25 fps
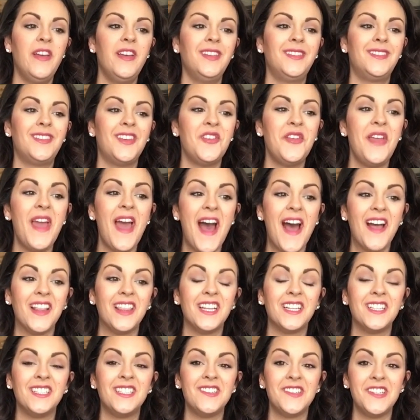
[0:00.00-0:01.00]
So yeah,
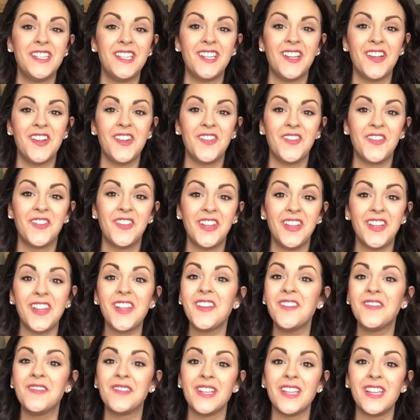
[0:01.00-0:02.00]
they're doing
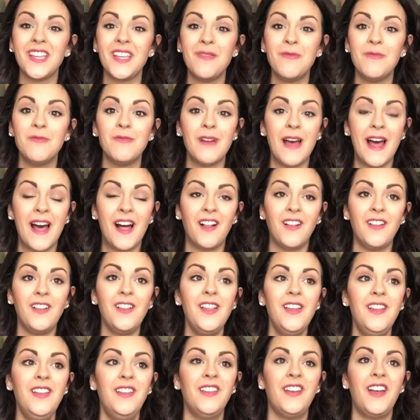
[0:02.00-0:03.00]
really, really well.